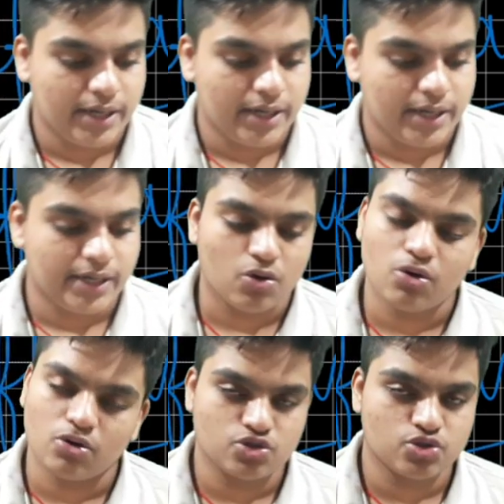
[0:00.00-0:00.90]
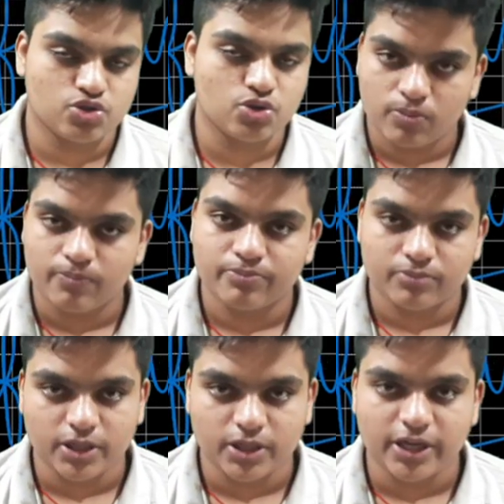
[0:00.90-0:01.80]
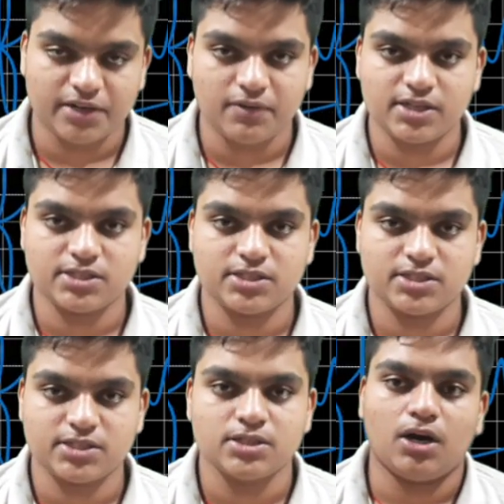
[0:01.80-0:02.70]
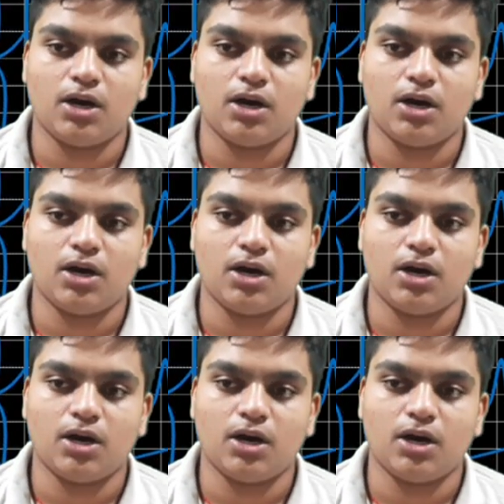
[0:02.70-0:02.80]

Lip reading: And I also in advance,